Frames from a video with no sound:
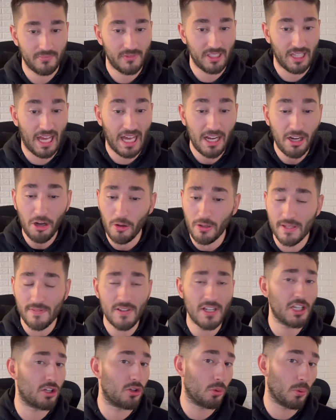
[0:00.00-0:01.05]
I don't know,
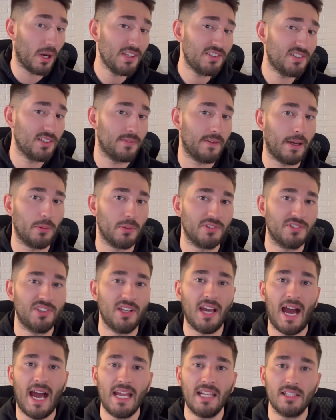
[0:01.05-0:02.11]
even aggressive, I would say.
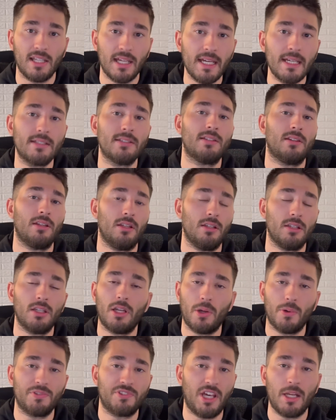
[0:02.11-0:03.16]
I liked the
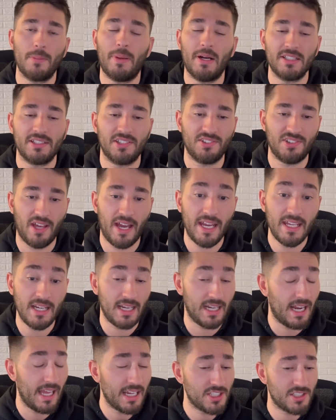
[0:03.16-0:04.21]
no side pod design,
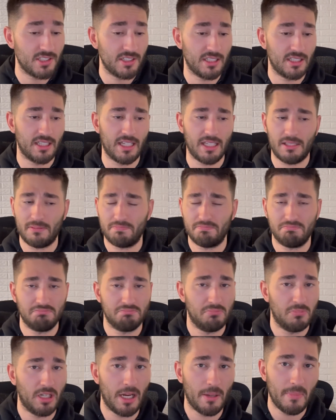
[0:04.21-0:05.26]
and I actually, like,
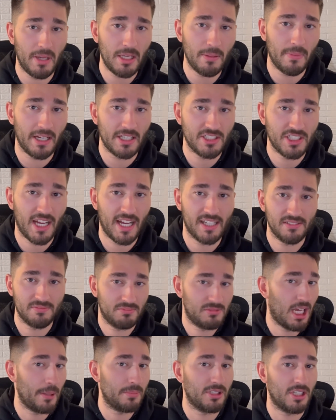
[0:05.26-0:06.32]
when I made my
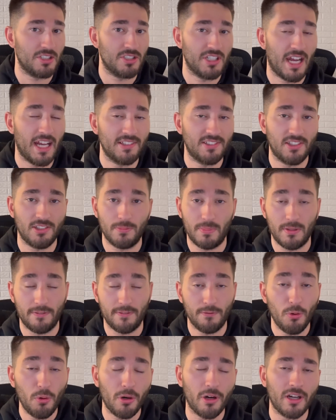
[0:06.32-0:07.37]
top 10 chassis
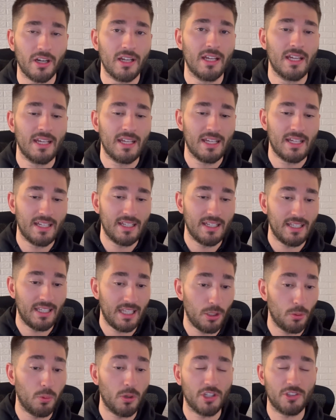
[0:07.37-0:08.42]
before,
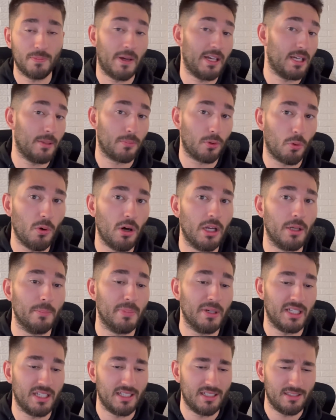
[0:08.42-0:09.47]
it was my #1,
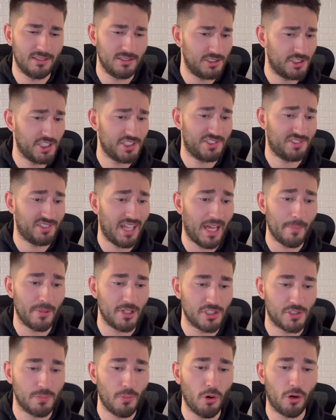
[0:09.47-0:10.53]
but just that
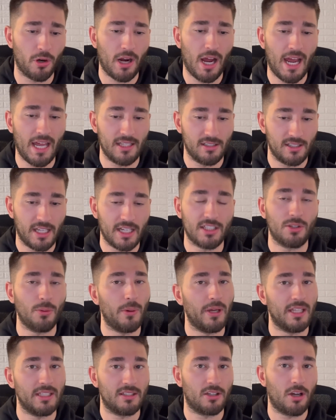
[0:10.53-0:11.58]
much more, I like the
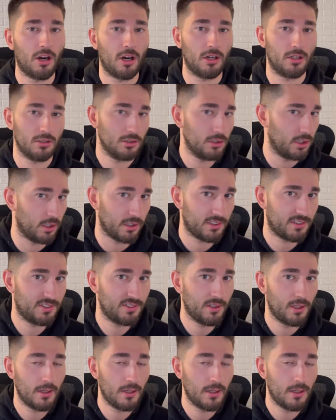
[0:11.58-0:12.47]
way that the car looks.